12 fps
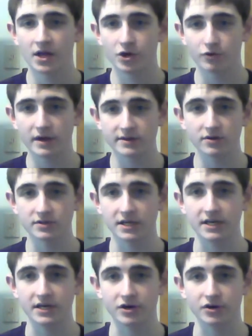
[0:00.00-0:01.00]
Great
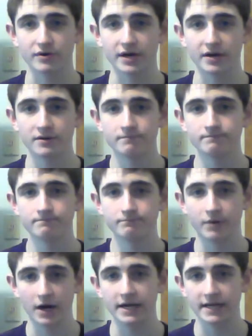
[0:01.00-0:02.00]
13-year career,
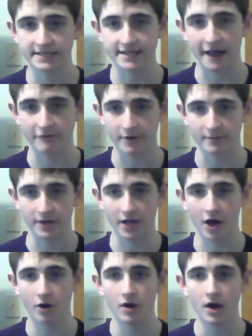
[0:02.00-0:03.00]
but it's time for him to
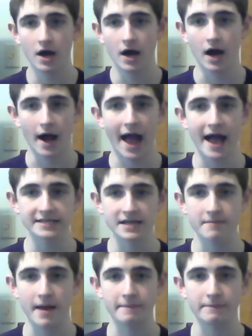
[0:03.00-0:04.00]
go.
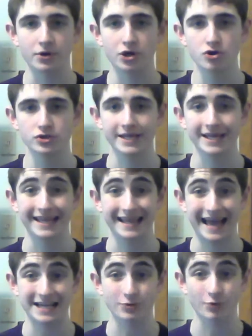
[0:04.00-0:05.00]
Hasn't been producing
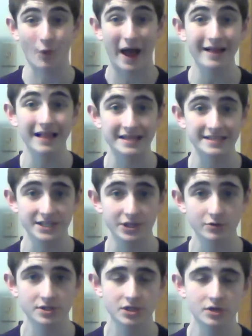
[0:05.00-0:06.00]
as well as he
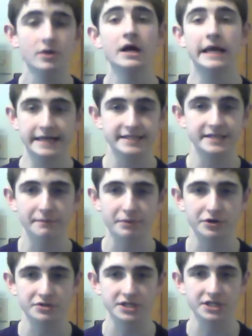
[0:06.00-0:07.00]
used to. He still
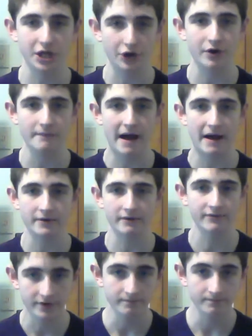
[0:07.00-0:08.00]
produces a good amount
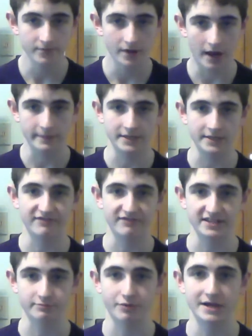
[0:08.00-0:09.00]
of,
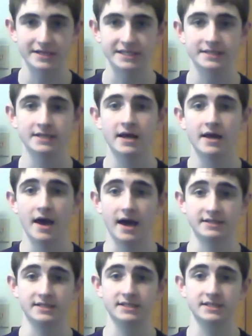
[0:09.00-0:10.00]
defensive presence,
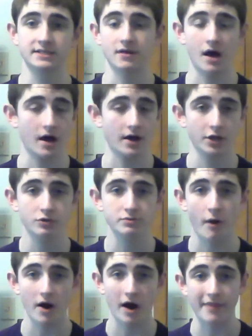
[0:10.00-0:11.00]
and a huge
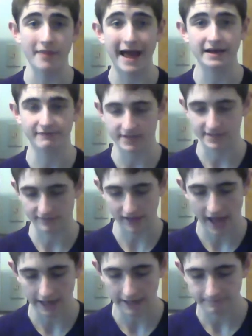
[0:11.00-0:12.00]
part on that defensive
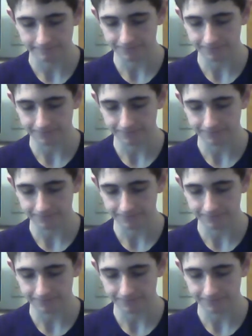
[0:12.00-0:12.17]
line.